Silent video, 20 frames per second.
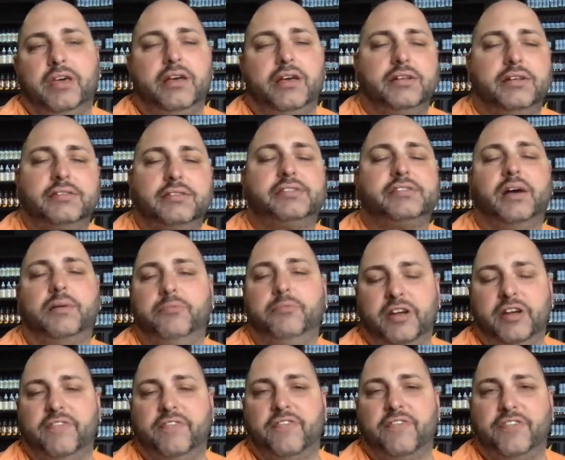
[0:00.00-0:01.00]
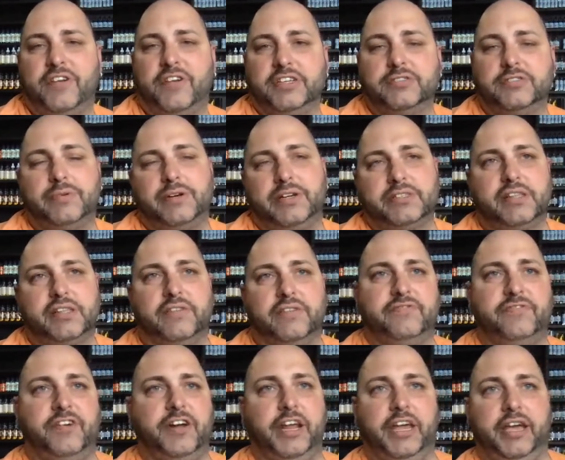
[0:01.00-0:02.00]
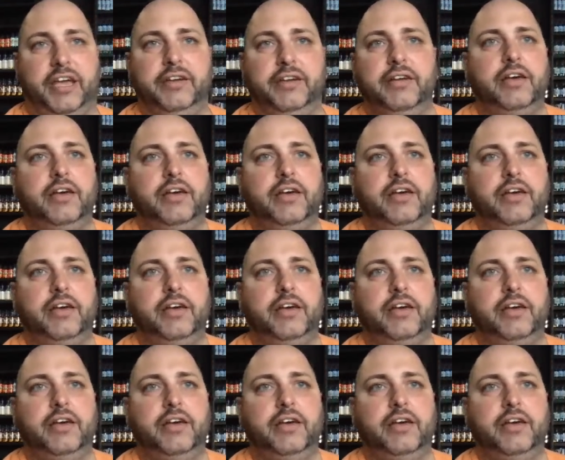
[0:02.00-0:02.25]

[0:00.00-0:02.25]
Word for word: somewhat of a funny story. Well, it's not funny.